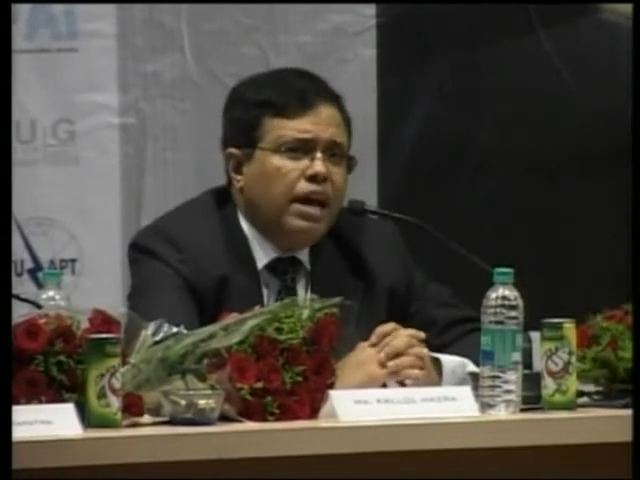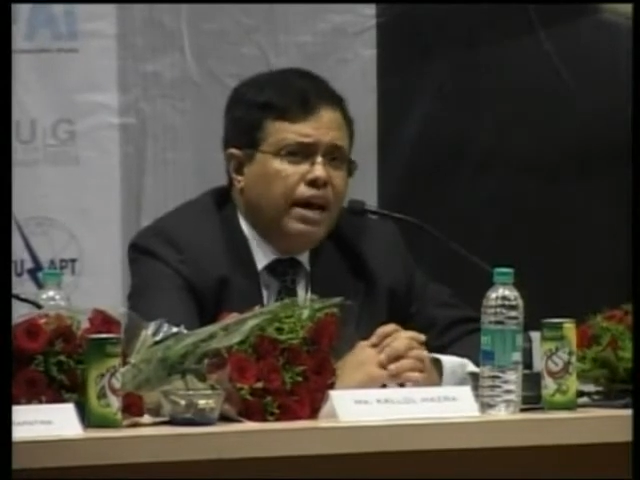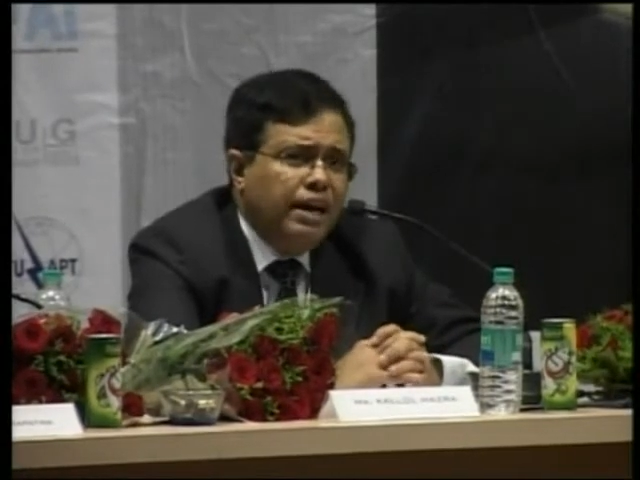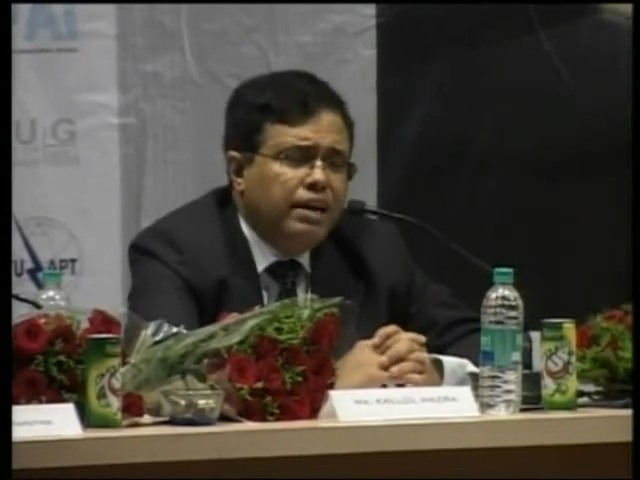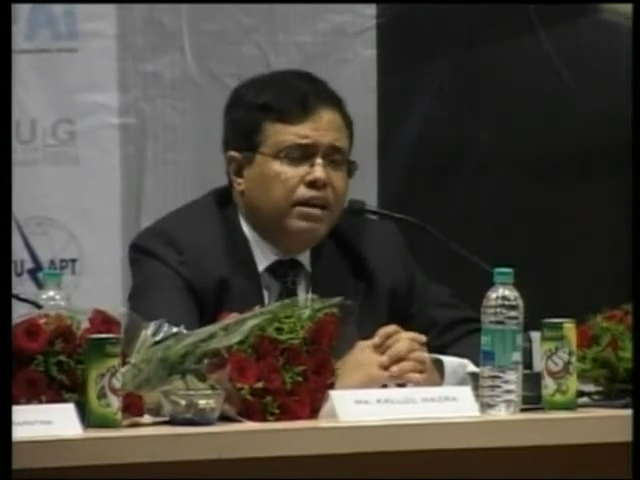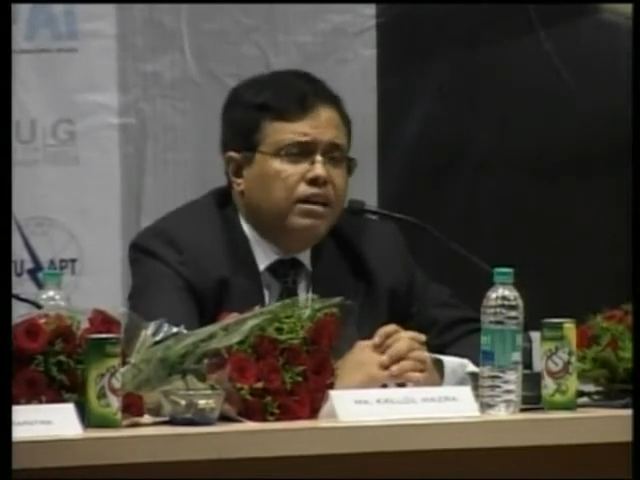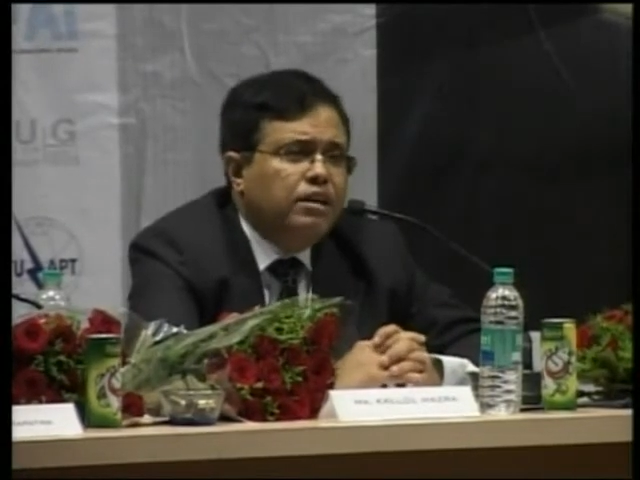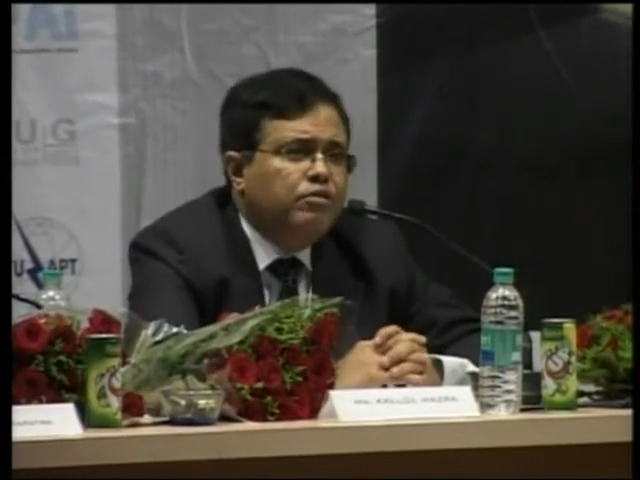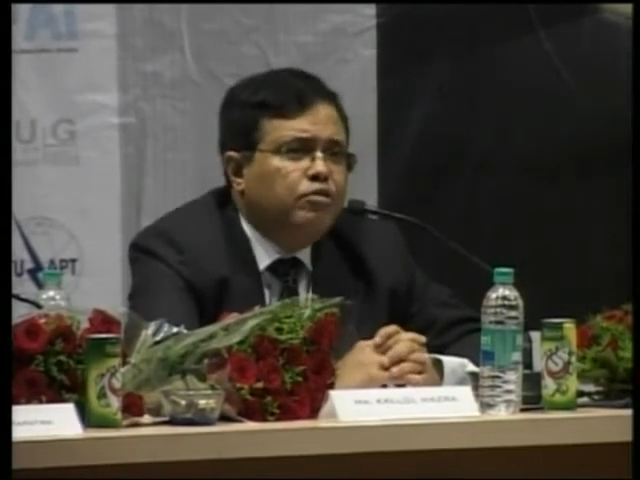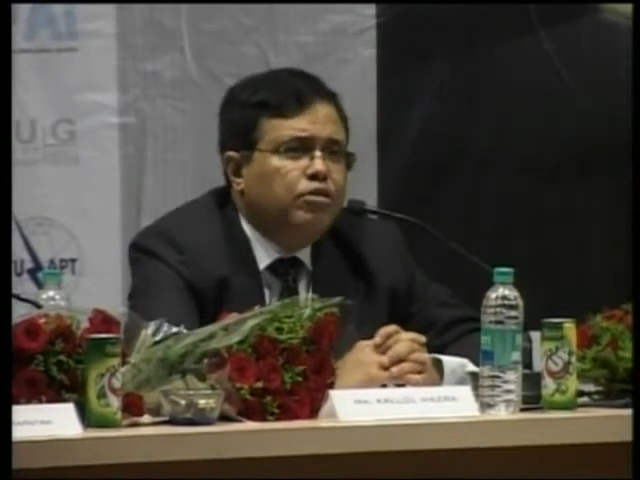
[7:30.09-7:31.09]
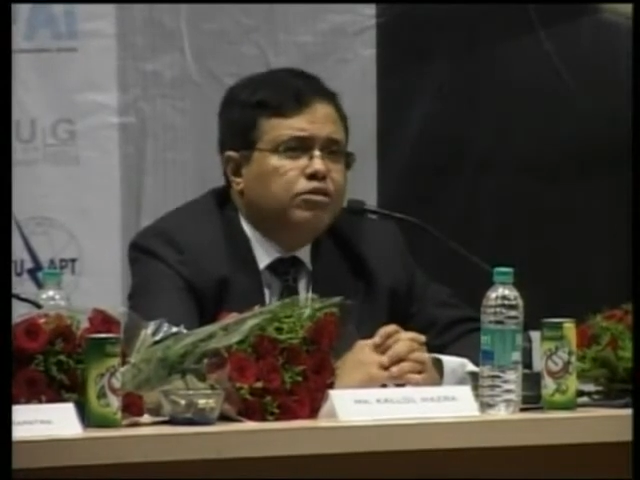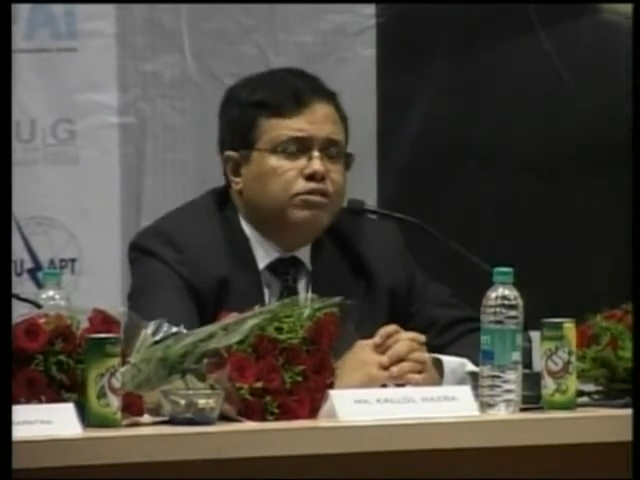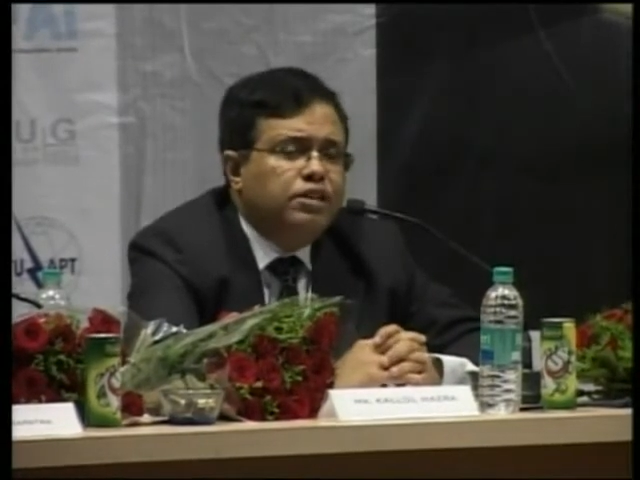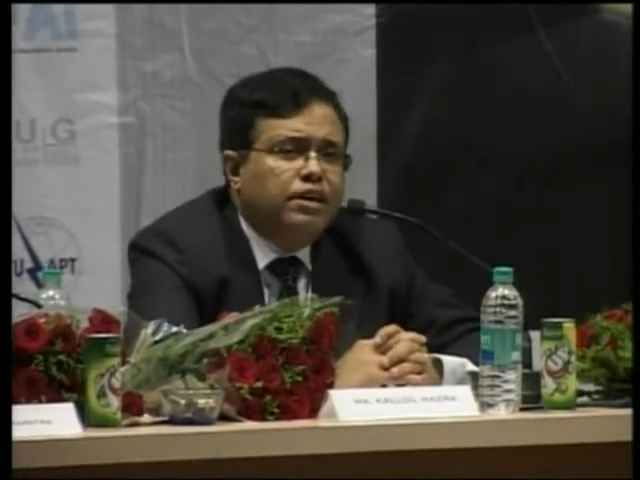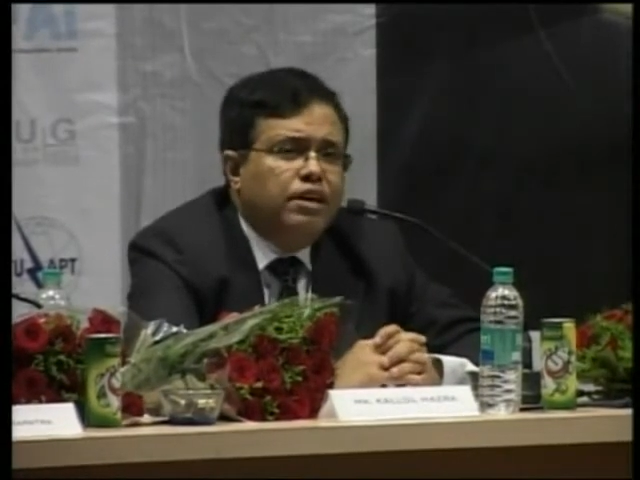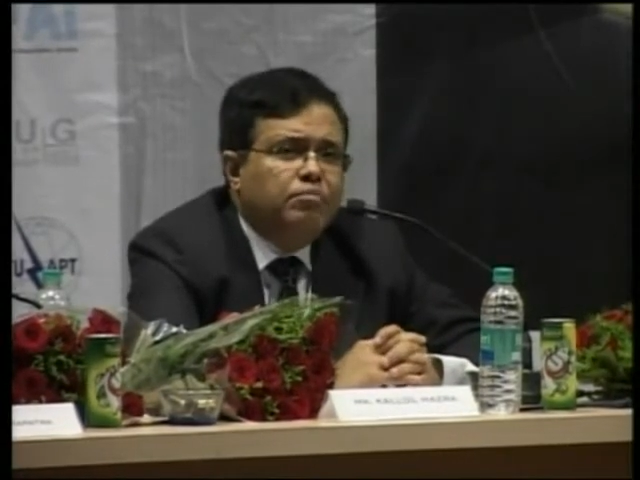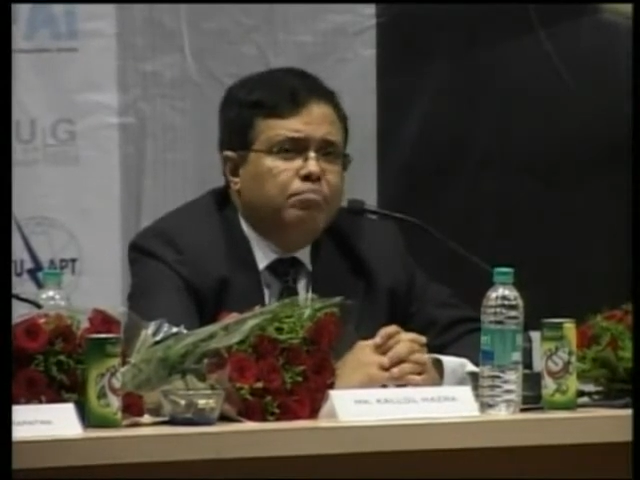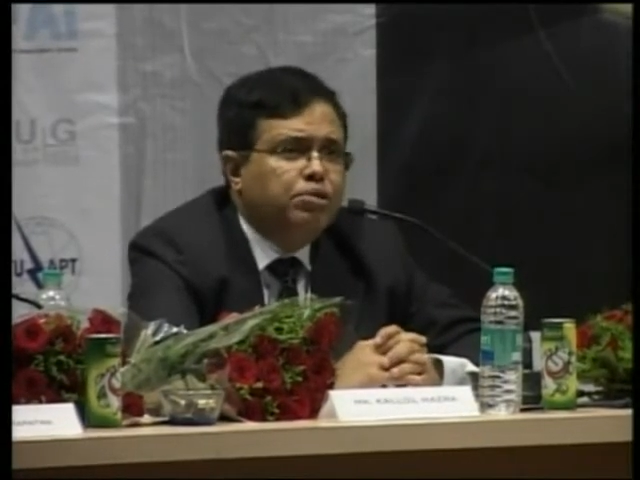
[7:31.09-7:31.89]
And of course, there are